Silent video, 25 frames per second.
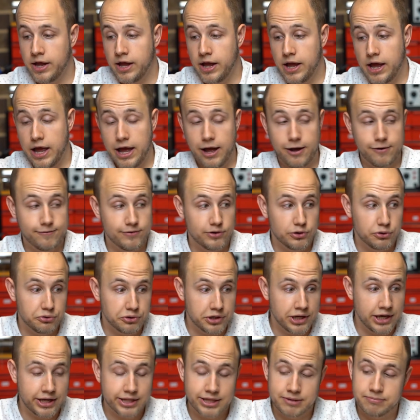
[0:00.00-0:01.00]
However,
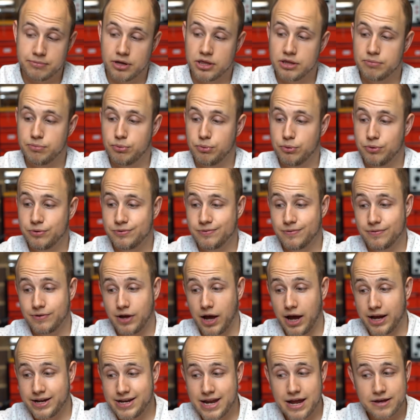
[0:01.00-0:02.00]
looking at the motherboard,
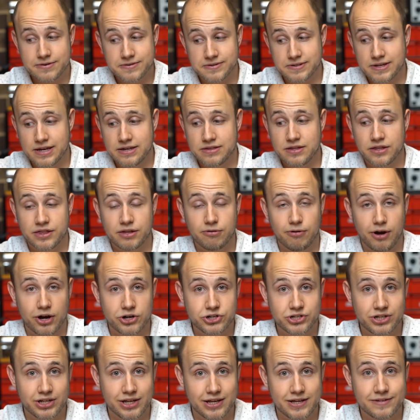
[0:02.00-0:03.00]
I now see that there
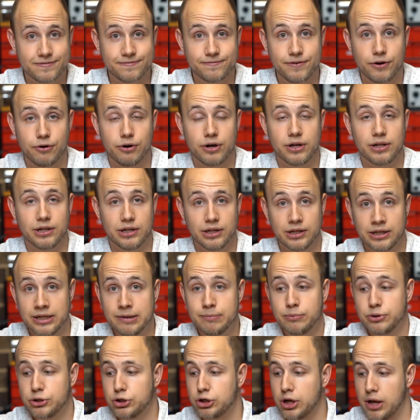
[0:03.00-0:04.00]
actually is very
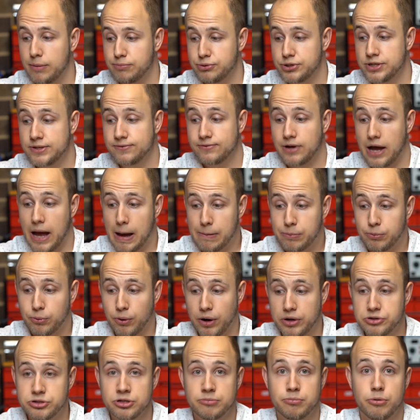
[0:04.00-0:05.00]
limited options for
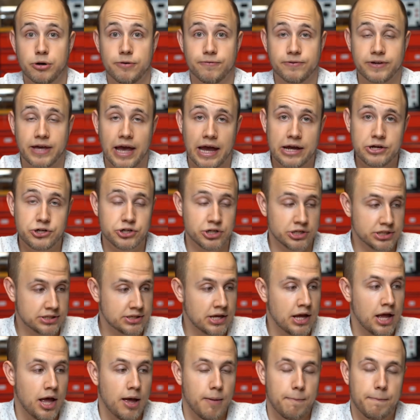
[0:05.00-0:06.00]
upgrades or modifications
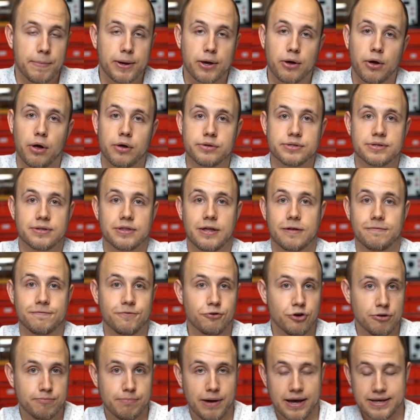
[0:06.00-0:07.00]
because of that
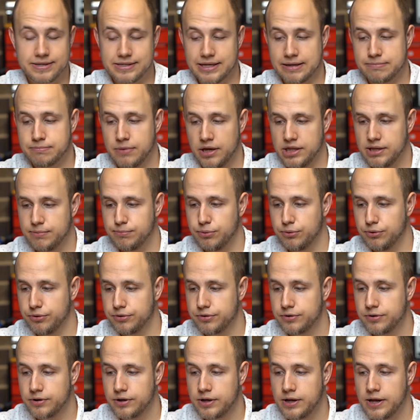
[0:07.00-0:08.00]
very basic
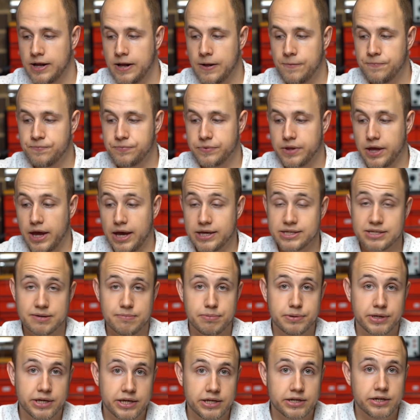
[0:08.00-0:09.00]
motherboard. As a
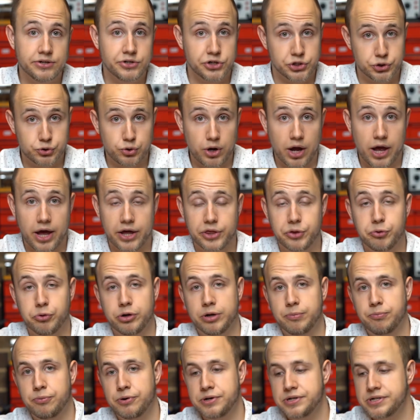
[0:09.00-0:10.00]
beginner to try out
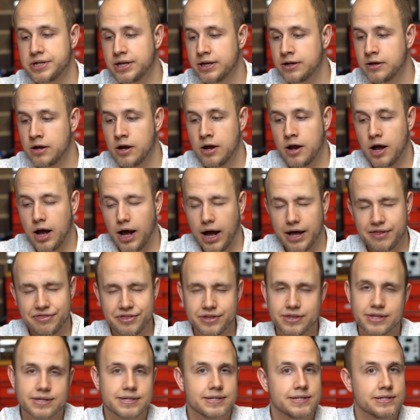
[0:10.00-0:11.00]
3D printing, I
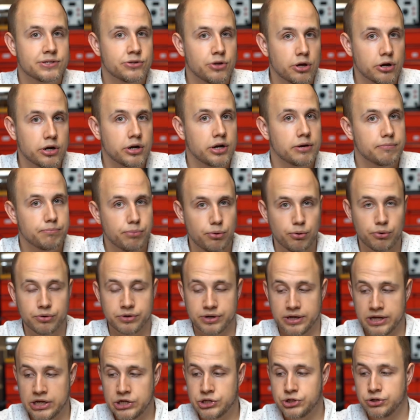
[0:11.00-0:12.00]
think this is not an
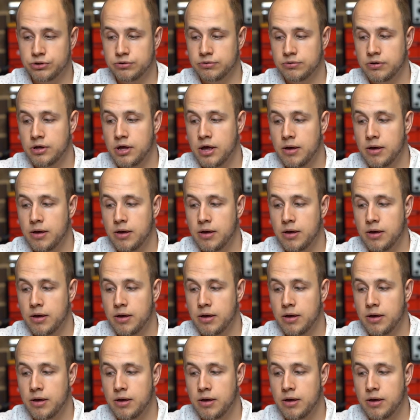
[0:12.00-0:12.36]
important issue,